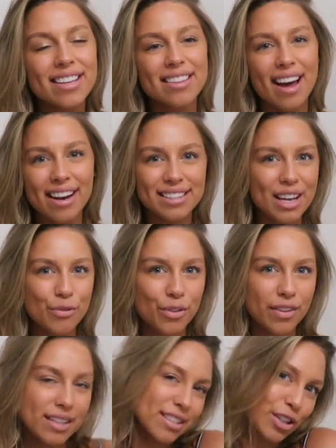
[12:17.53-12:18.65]
That is it
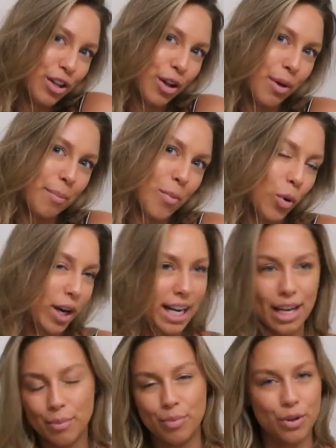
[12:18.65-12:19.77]
for this little morning